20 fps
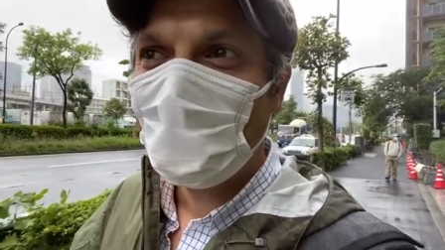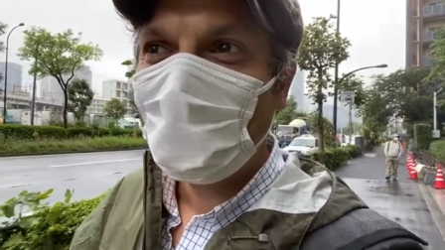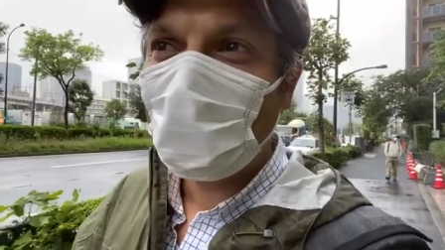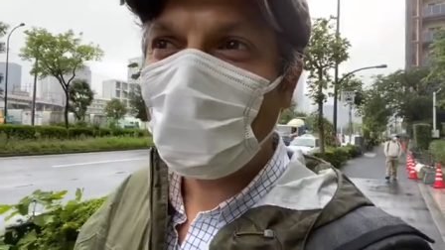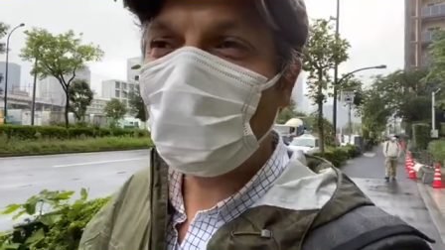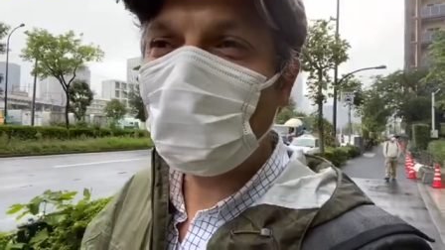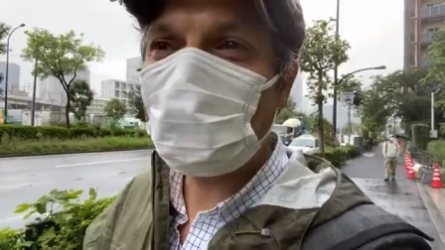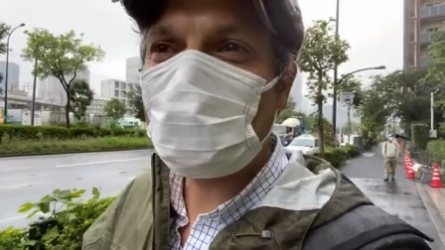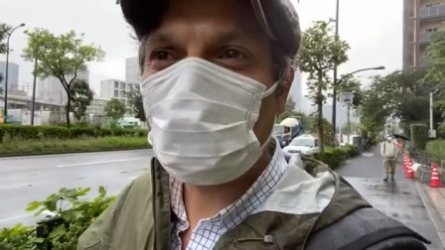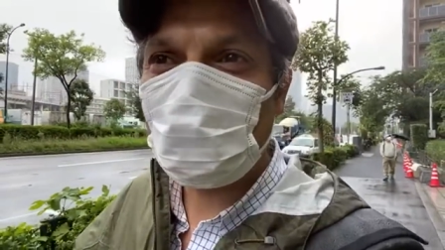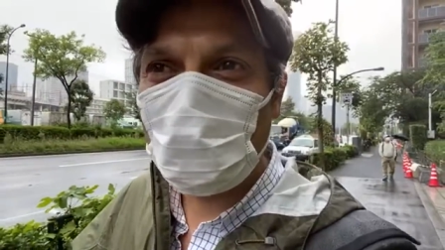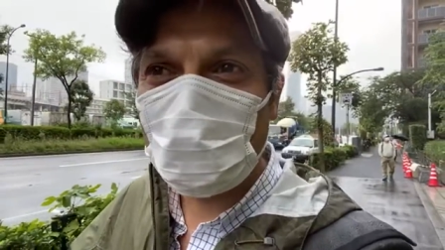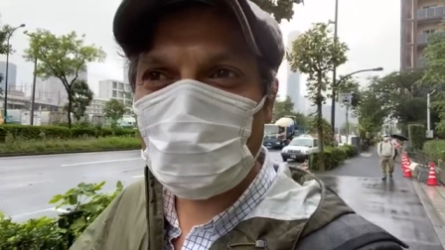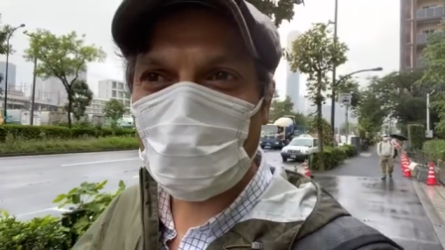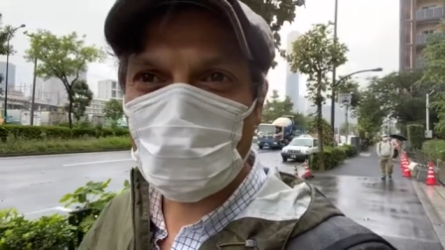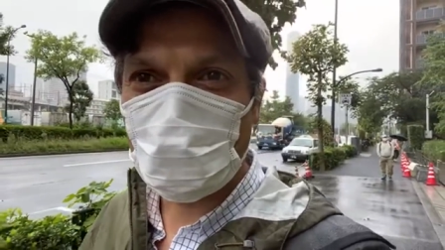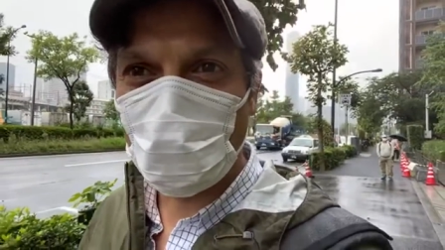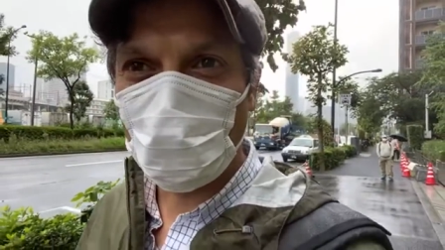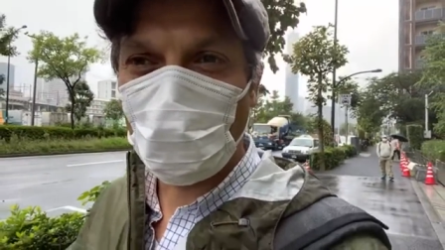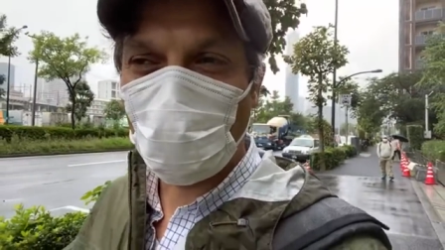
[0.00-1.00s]
And this means
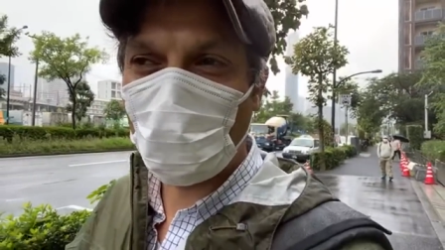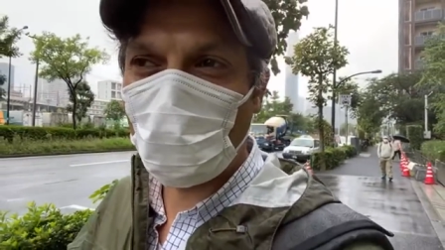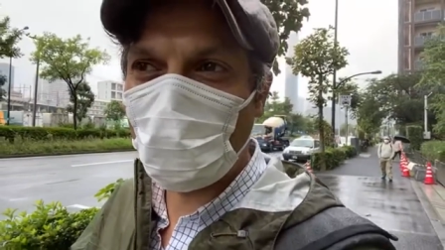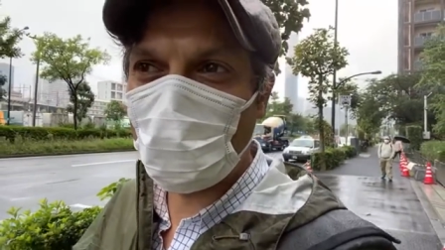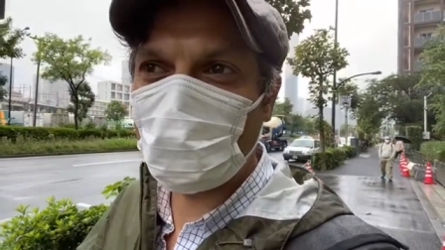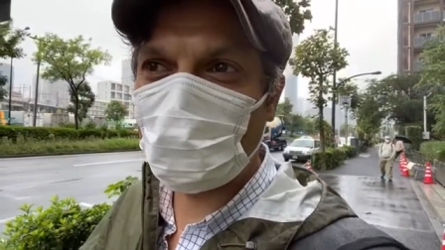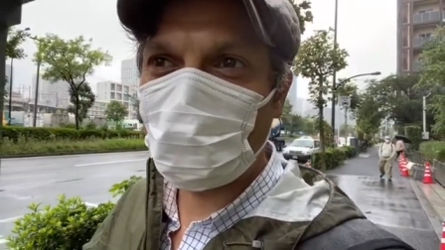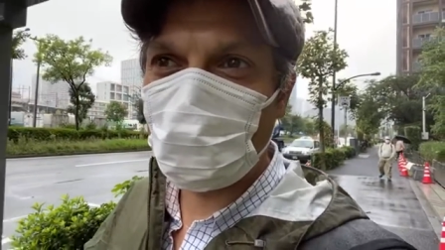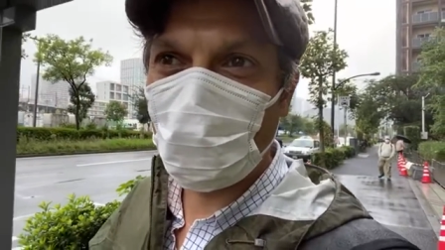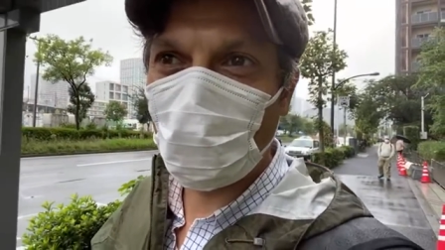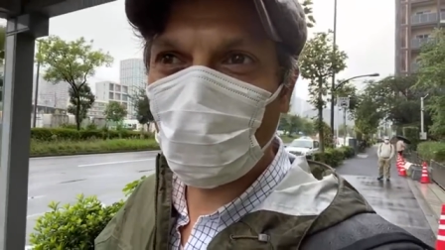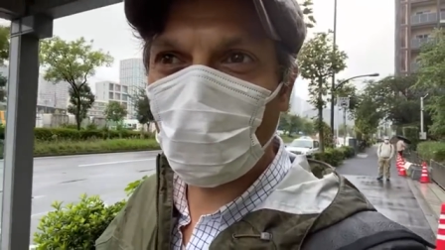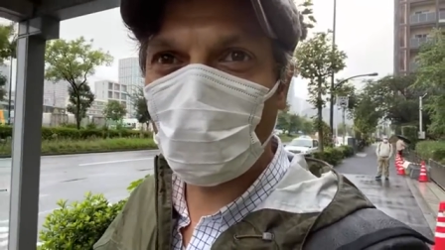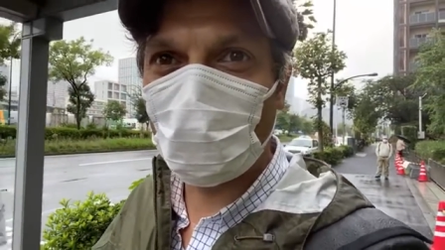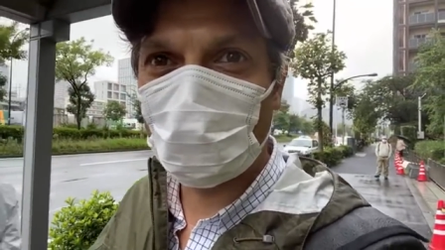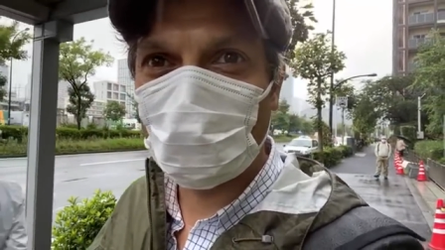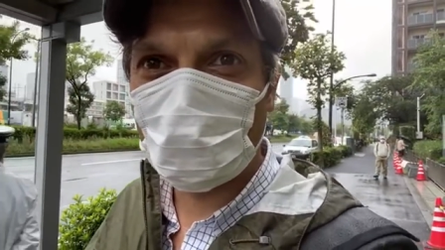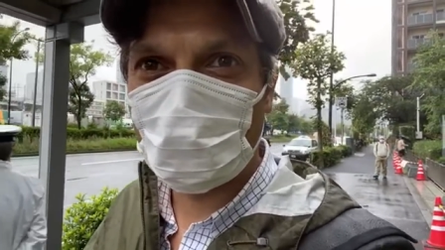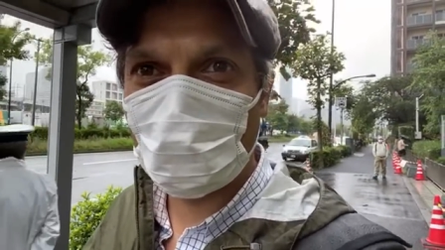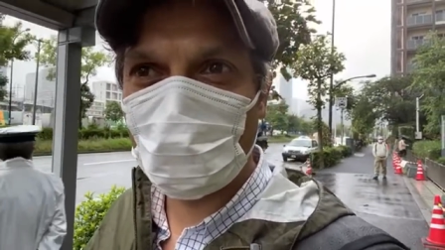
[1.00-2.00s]
that you paid your
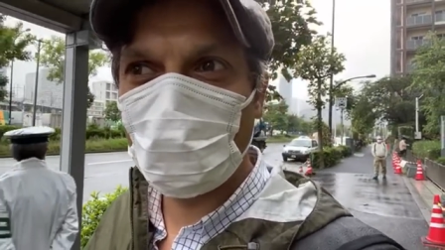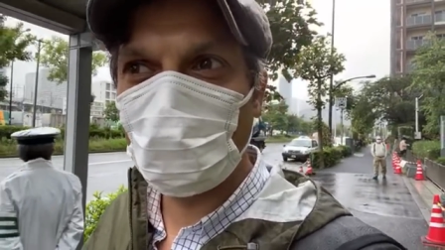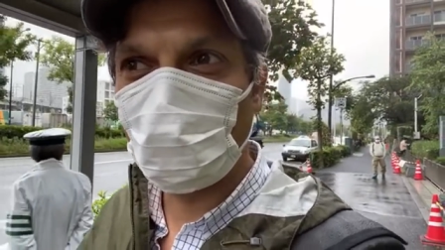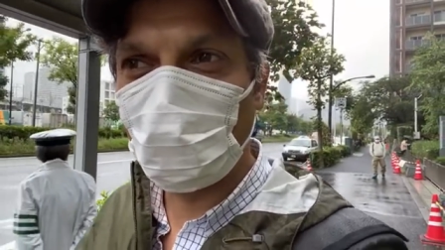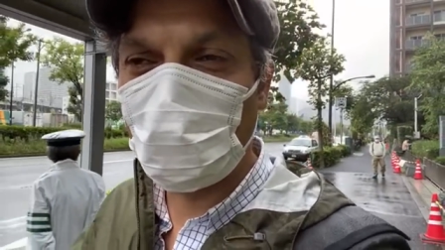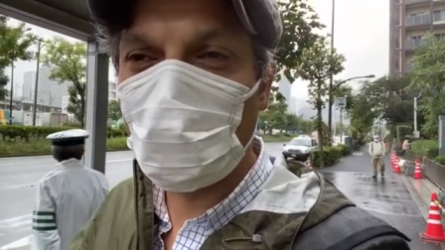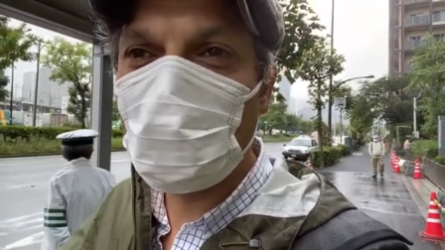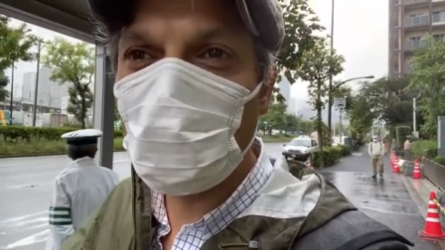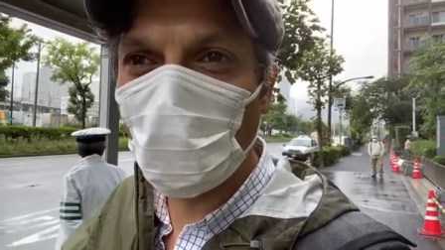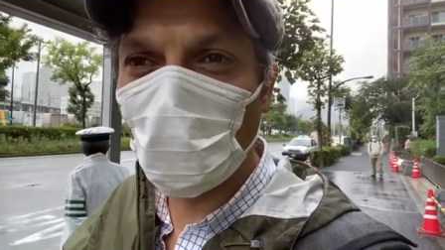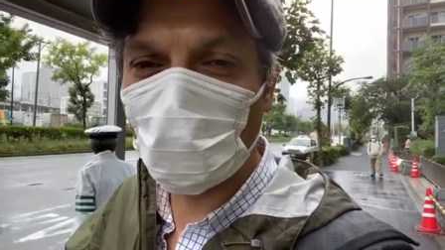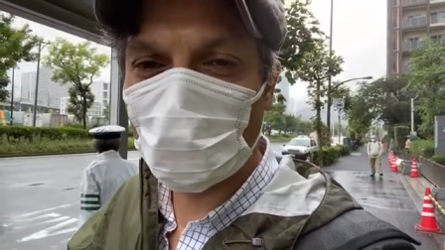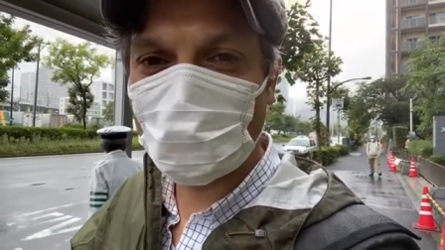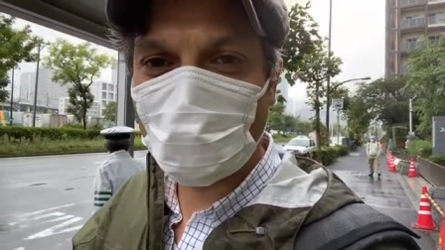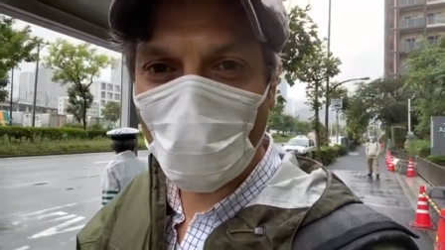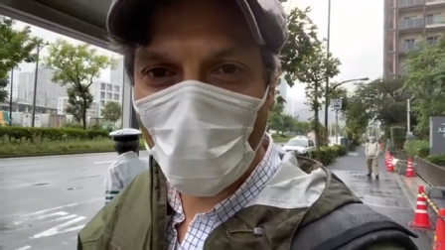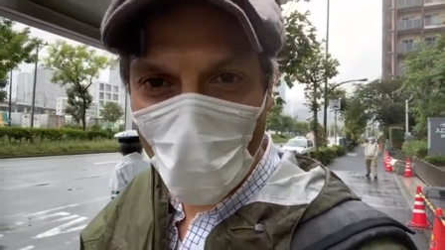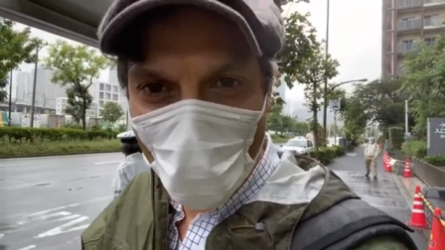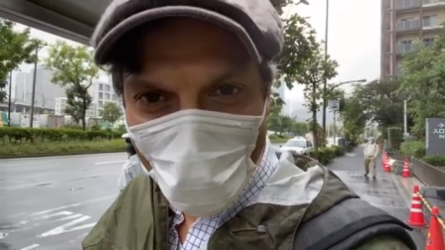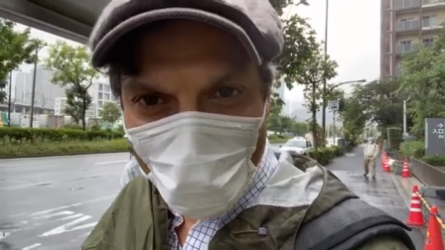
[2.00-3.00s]
renewal
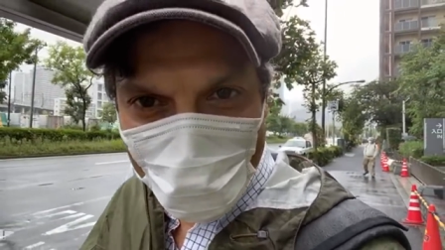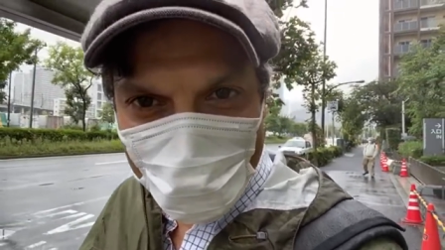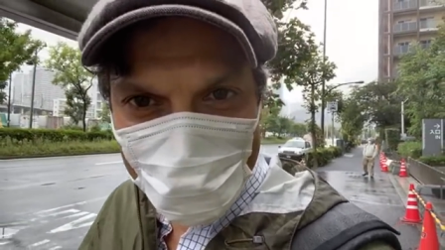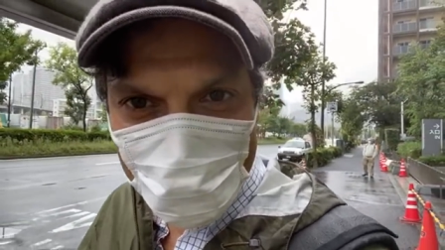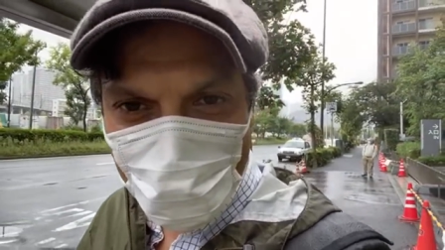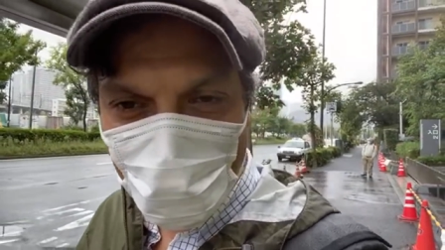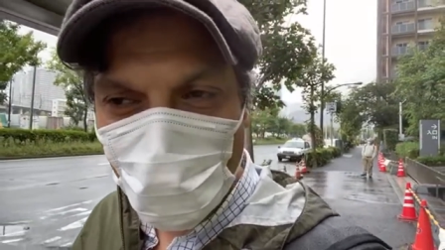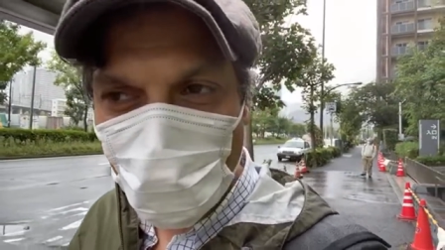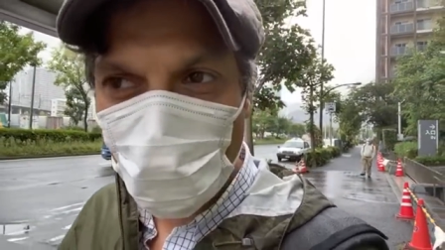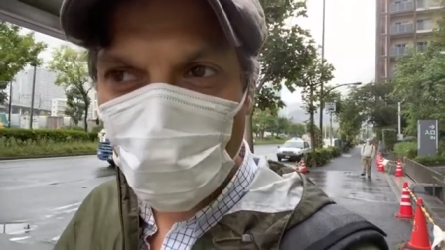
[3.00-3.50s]
tax,